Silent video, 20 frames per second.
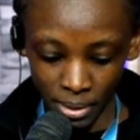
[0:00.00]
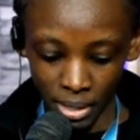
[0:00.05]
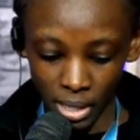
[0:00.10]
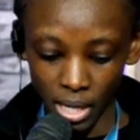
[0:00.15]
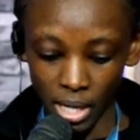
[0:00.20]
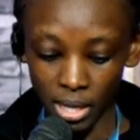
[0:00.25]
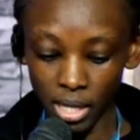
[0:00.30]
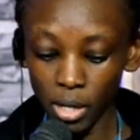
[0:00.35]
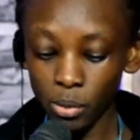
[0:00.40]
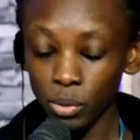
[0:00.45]

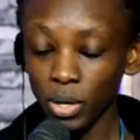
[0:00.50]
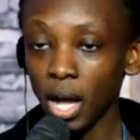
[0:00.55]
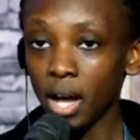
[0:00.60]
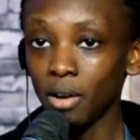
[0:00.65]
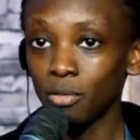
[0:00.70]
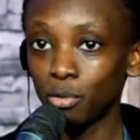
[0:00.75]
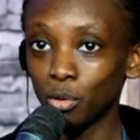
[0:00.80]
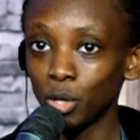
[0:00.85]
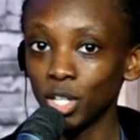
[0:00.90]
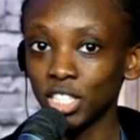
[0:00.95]
And then we
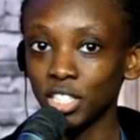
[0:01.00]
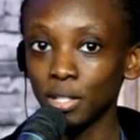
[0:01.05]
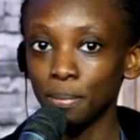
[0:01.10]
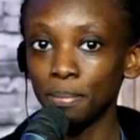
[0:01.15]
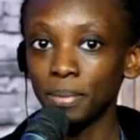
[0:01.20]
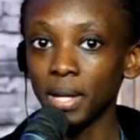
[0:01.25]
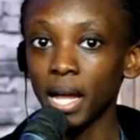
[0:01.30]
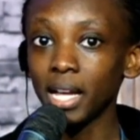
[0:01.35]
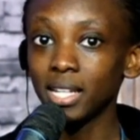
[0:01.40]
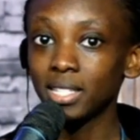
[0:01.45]
have worship
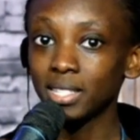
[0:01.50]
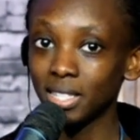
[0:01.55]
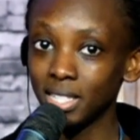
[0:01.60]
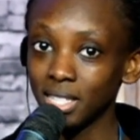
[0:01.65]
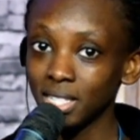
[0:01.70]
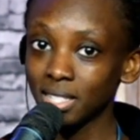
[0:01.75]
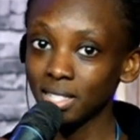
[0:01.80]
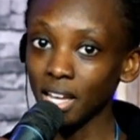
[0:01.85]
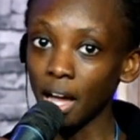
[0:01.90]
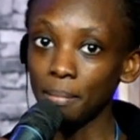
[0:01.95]
night
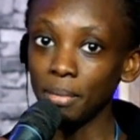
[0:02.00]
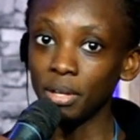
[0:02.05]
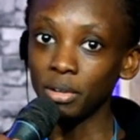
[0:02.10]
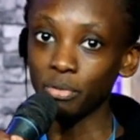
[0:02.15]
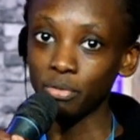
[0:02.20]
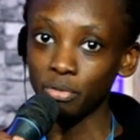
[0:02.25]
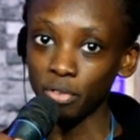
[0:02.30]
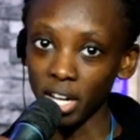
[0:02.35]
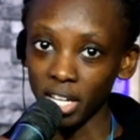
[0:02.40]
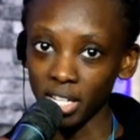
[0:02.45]
this coming
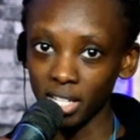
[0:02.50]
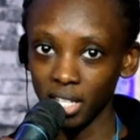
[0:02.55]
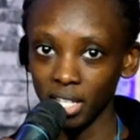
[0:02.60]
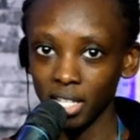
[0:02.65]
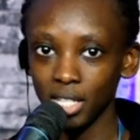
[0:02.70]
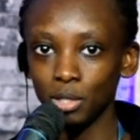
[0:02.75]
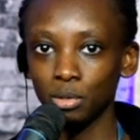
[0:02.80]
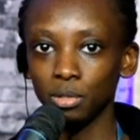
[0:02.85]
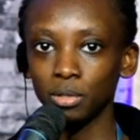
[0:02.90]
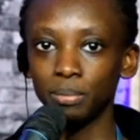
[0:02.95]
Friday.
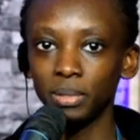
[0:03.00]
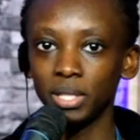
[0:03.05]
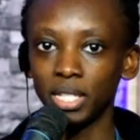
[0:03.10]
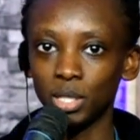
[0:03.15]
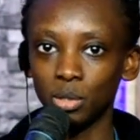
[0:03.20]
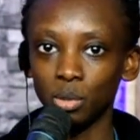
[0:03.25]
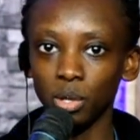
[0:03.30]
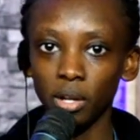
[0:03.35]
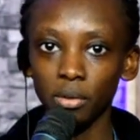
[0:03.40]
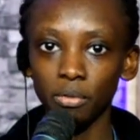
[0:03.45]
It will be the
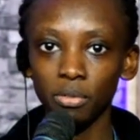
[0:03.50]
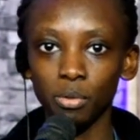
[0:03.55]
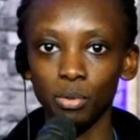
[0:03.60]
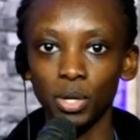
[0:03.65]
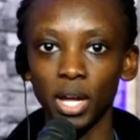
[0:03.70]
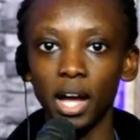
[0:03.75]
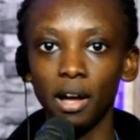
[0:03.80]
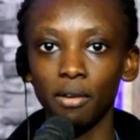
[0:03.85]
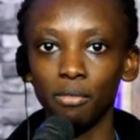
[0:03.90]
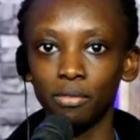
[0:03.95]
12th. We
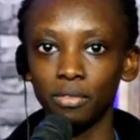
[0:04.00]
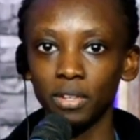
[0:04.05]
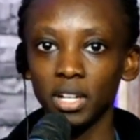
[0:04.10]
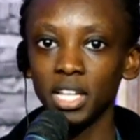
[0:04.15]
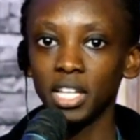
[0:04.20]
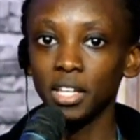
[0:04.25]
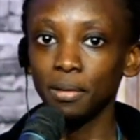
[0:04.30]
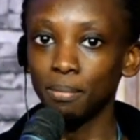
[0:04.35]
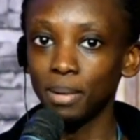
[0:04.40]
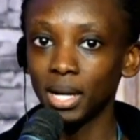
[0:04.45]
have
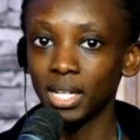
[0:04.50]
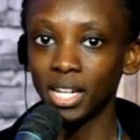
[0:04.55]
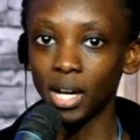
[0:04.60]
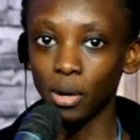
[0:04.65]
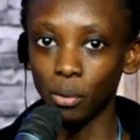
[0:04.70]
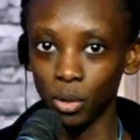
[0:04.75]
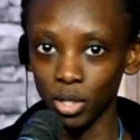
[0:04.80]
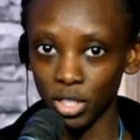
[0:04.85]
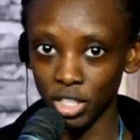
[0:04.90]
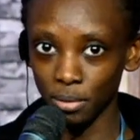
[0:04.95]
Ibada
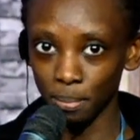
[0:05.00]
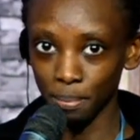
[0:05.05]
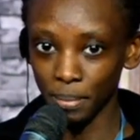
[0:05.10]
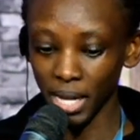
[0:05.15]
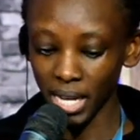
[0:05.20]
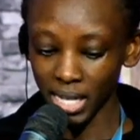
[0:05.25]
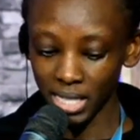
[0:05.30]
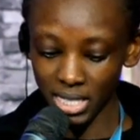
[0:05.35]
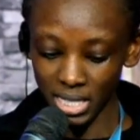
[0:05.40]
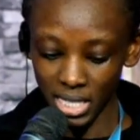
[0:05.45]
worship
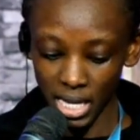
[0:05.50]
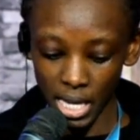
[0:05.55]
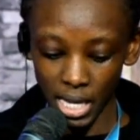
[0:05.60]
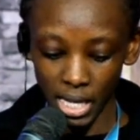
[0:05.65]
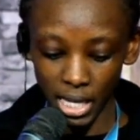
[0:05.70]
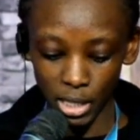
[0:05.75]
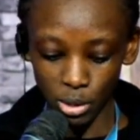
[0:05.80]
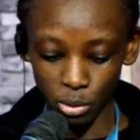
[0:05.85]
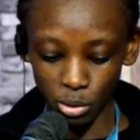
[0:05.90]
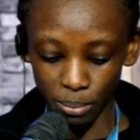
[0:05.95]
night.
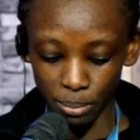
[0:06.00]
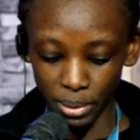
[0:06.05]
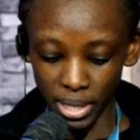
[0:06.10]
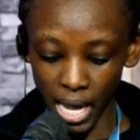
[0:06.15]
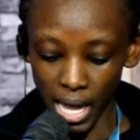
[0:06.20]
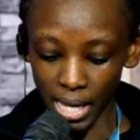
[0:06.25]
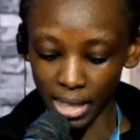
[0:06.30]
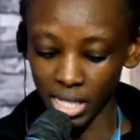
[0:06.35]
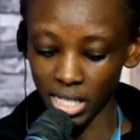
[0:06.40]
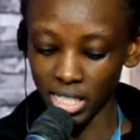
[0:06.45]
It will be
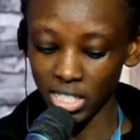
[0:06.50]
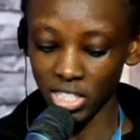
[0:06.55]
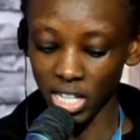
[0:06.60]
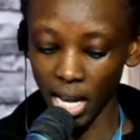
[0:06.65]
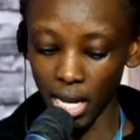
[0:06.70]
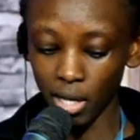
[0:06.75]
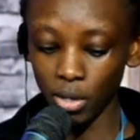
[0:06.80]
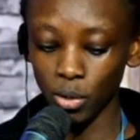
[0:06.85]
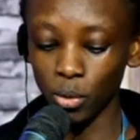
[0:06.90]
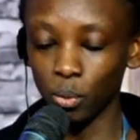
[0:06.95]
at the
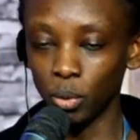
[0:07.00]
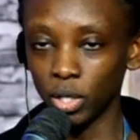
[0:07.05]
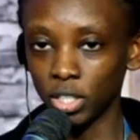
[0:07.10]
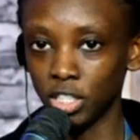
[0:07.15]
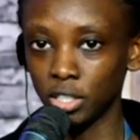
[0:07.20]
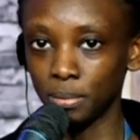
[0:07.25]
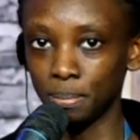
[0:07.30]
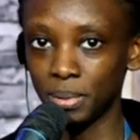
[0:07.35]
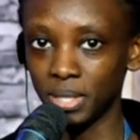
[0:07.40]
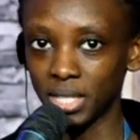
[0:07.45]
Shiloh
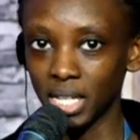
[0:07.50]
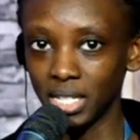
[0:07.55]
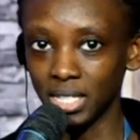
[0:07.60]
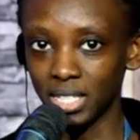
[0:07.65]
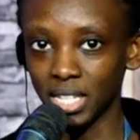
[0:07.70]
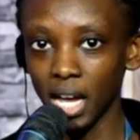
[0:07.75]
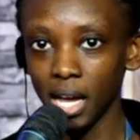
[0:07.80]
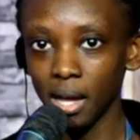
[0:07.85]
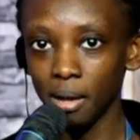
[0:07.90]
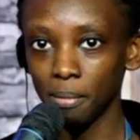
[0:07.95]
Worship
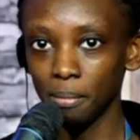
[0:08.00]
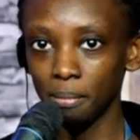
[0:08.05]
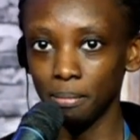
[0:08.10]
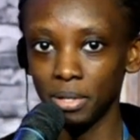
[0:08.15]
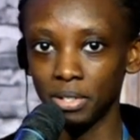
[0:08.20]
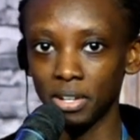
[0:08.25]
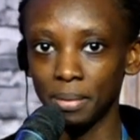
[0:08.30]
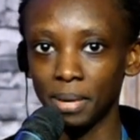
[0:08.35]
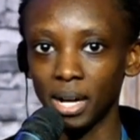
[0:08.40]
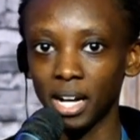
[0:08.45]
Center,
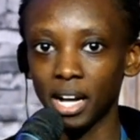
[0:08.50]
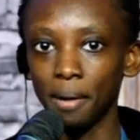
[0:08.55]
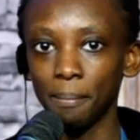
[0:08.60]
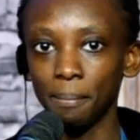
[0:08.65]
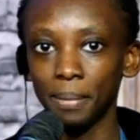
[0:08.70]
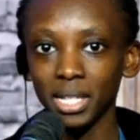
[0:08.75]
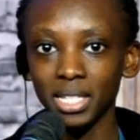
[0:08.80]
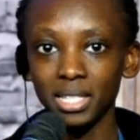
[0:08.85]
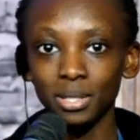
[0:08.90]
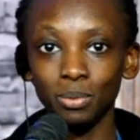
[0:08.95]
Mirema
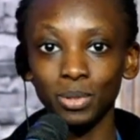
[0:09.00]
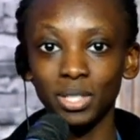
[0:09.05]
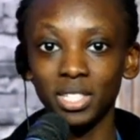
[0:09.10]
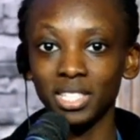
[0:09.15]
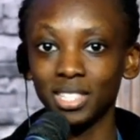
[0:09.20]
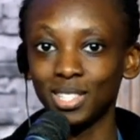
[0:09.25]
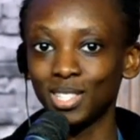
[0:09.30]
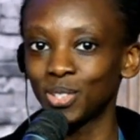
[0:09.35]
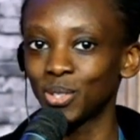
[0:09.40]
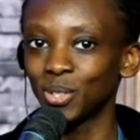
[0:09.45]
campus, which
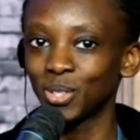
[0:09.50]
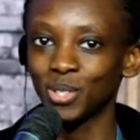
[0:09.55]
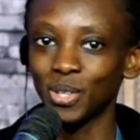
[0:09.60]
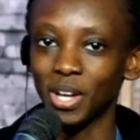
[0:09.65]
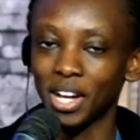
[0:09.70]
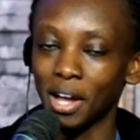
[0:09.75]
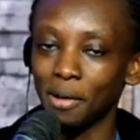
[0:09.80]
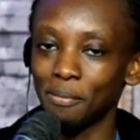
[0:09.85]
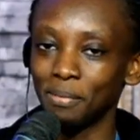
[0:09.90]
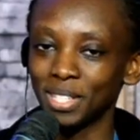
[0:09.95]
is also a
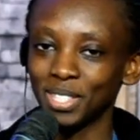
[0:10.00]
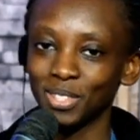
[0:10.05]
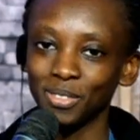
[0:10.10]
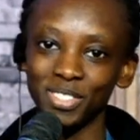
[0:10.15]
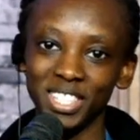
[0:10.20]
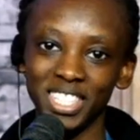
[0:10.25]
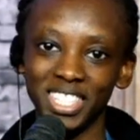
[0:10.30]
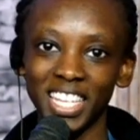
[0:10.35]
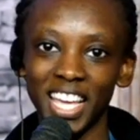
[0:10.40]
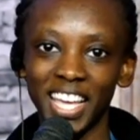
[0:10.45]
campus of
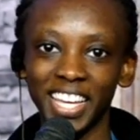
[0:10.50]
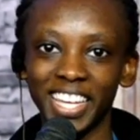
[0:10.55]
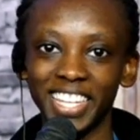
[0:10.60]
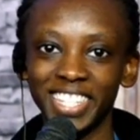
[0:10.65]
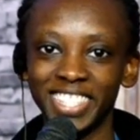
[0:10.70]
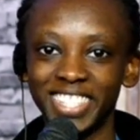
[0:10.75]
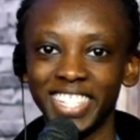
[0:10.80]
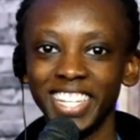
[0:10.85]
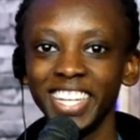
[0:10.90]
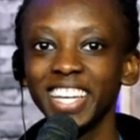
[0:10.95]
DCIKZ.